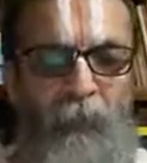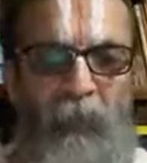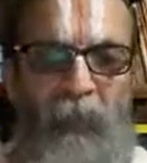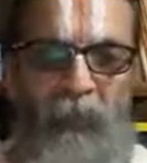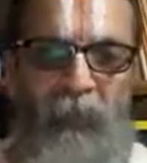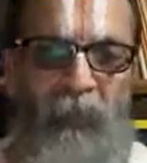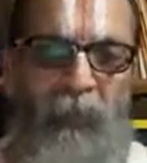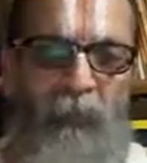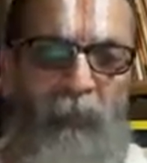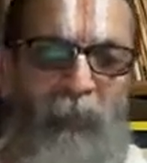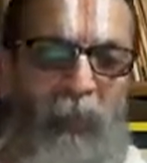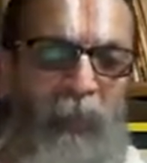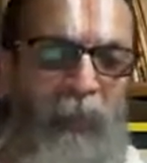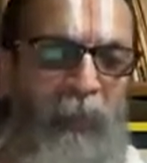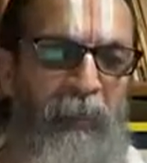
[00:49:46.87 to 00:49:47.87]
form is nothing
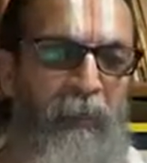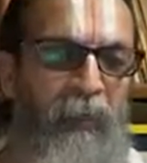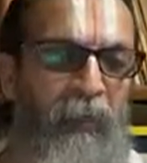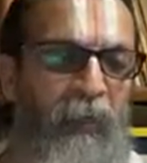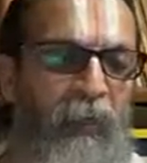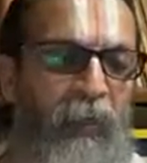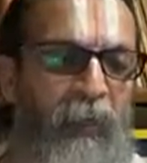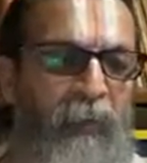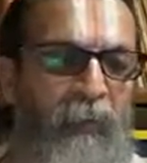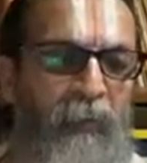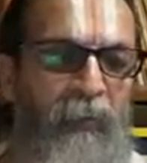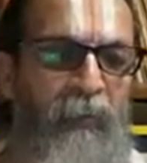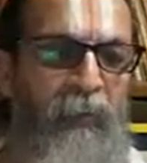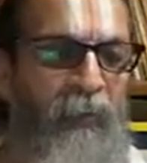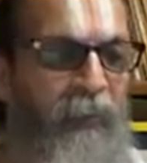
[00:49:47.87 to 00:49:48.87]
but as an
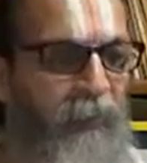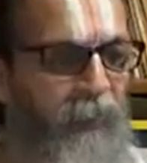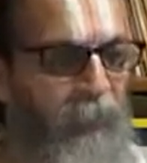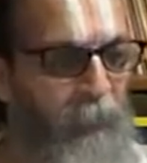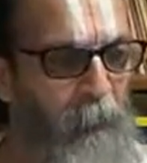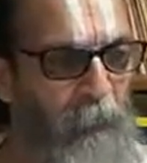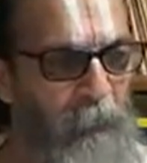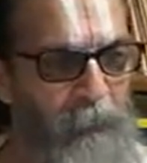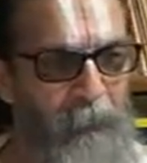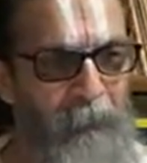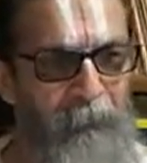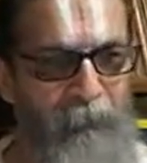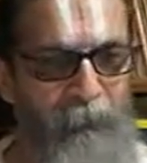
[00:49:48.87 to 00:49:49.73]
idol in the temple.